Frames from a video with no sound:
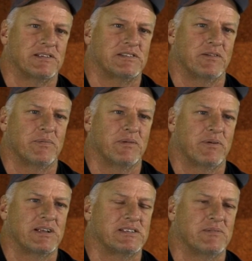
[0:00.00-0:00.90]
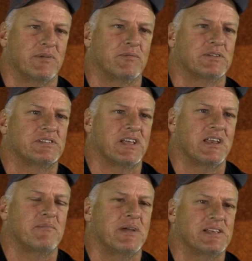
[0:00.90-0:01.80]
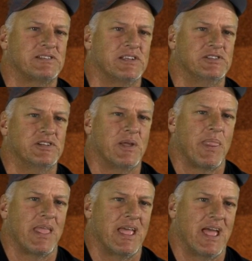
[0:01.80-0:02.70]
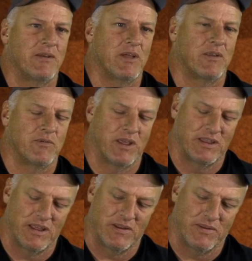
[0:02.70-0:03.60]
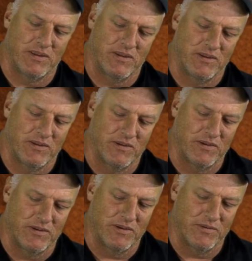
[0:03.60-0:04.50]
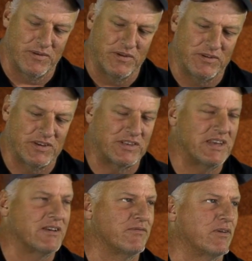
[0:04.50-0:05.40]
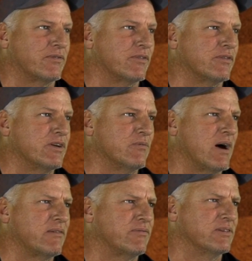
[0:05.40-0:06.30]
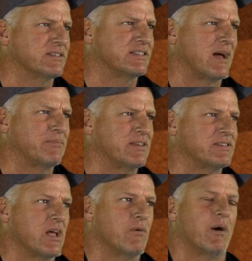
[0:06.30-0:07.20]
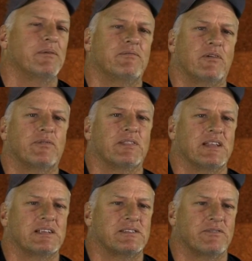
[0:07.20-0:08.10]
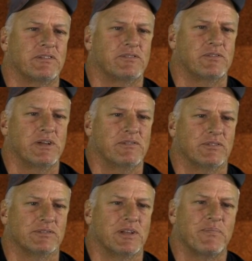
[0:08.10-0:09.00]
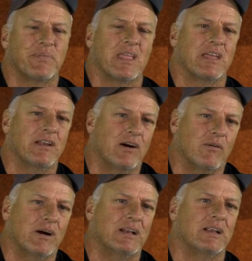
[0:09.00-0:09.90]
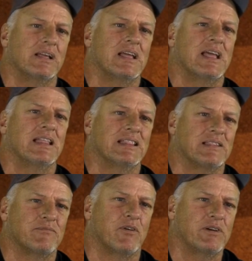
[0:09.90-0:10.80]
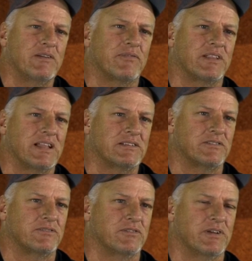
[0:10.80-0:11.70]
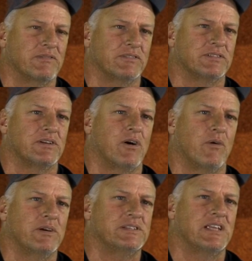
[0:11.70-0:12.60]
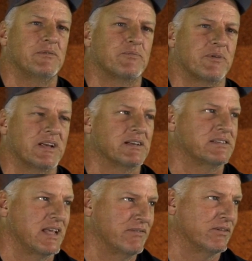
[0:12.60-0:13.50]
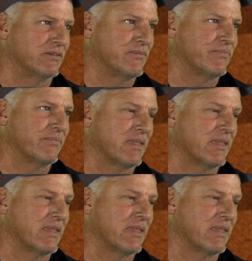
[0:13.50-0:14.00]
not have still been president, but it would send a message. And you just need to vote for who you want for, and stop this, I'm going to vote for the lesser of two evils. You know what? Voting for the lesser of two evils always keeps bringing us evil.